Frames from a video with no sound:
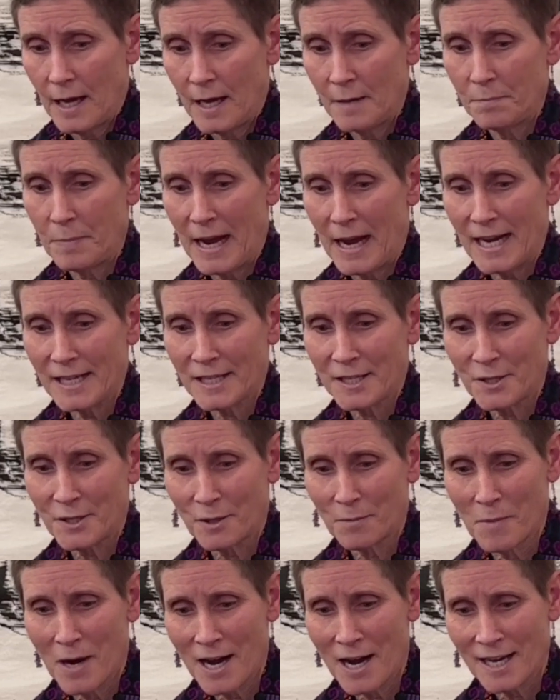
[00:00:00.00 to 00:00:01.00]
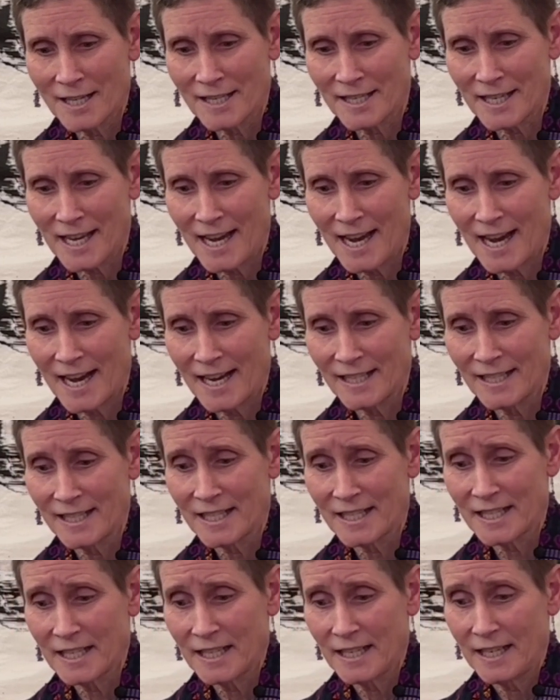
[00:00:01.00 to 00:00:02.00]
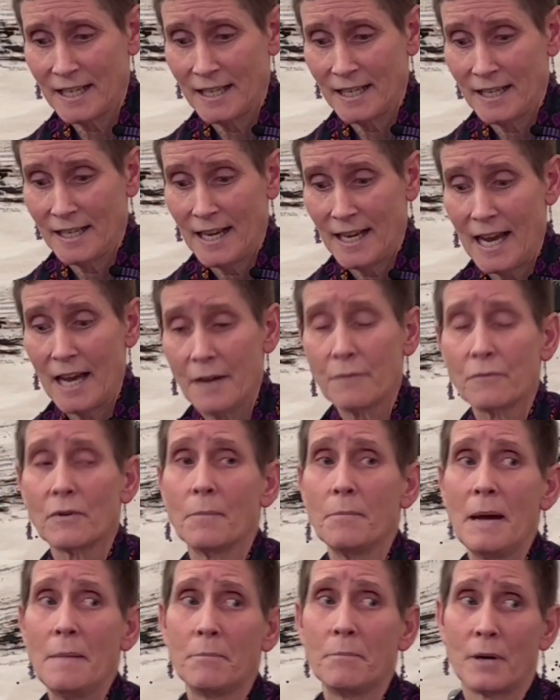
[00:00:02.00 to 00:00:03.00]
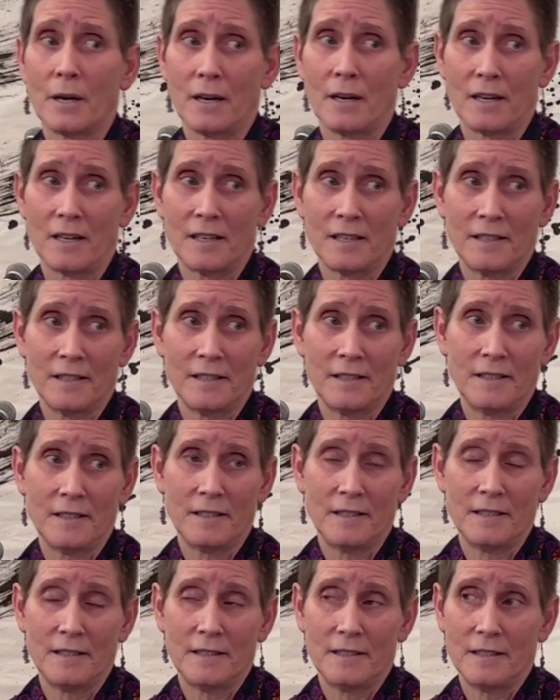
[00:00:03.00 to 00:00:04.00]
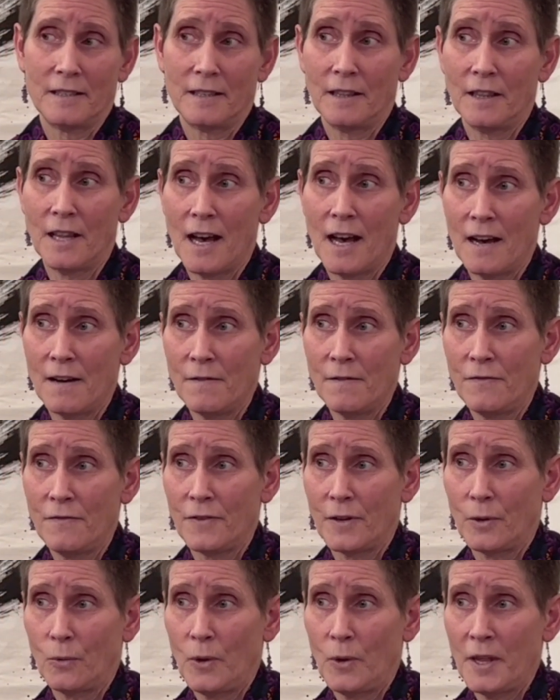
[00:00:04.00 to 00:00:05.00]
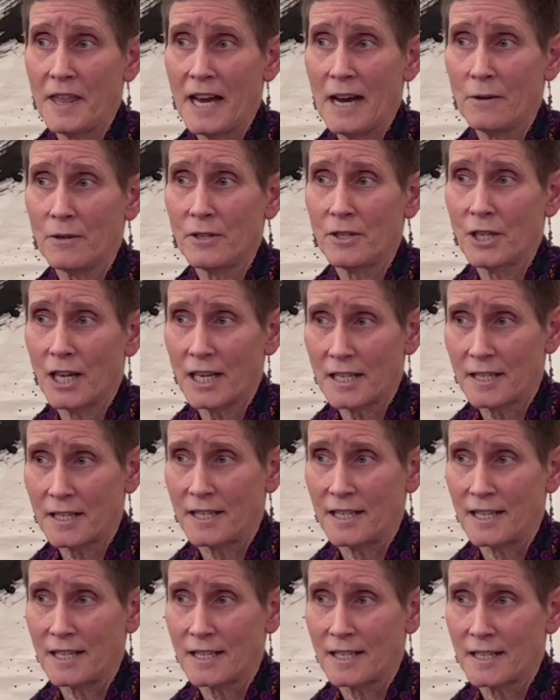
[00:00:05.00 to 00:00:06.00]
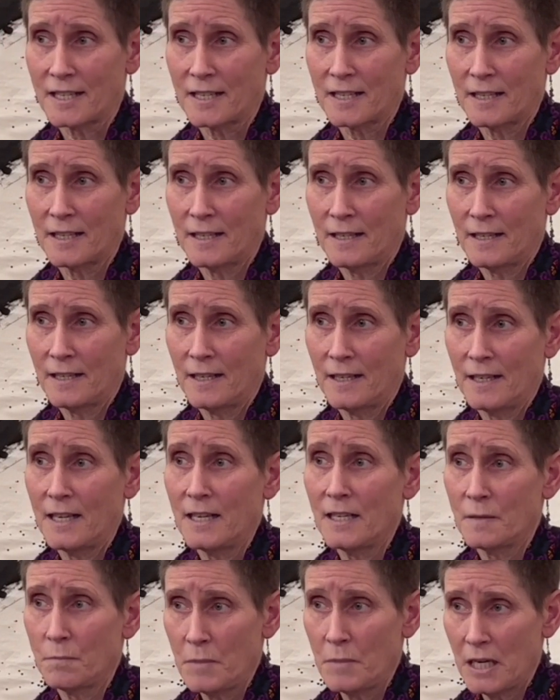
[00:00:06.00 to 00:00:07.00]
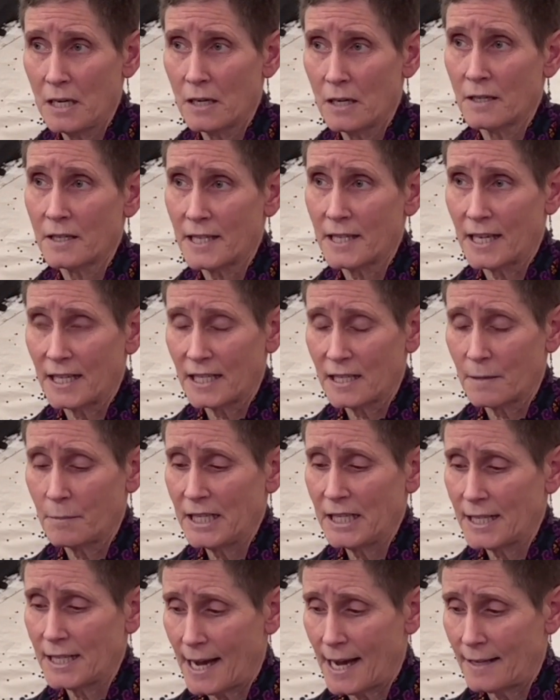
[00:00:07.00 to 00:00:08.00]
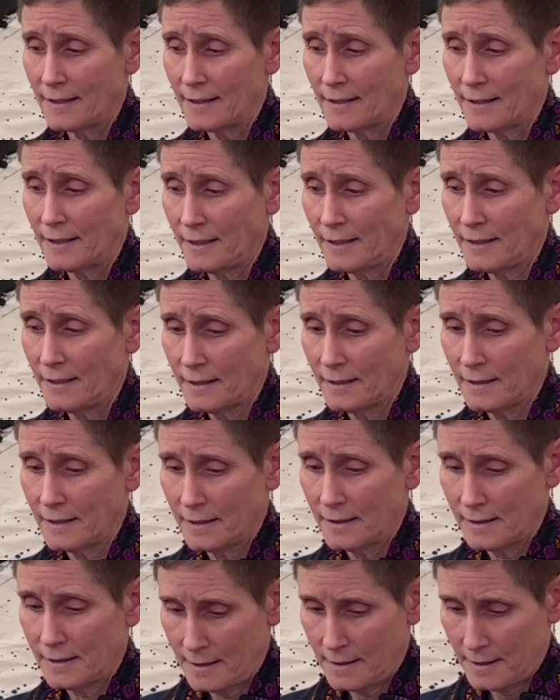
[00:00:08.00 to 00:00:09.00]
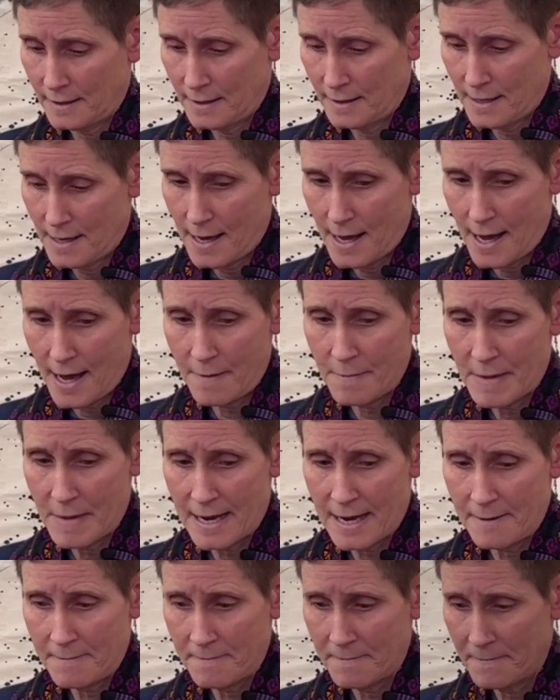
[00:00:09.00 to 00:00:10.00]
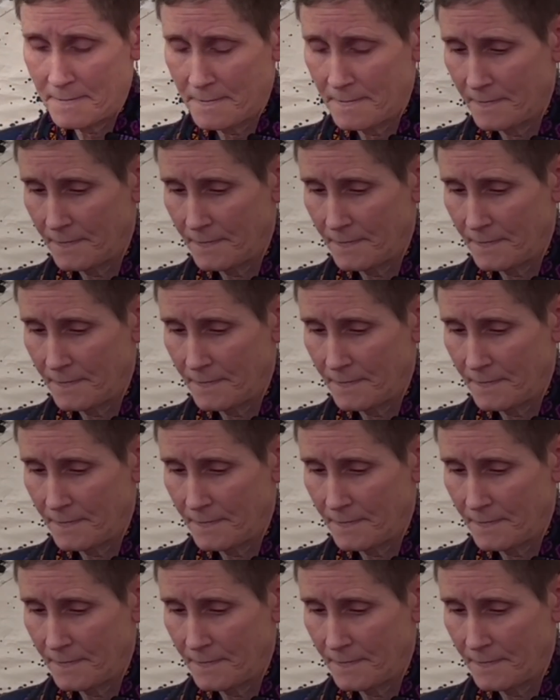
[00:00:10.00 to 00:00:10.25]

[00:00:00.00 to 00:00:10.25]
And Pastor Moss adds, and remember, love without justice is mere sentimentality. Amen.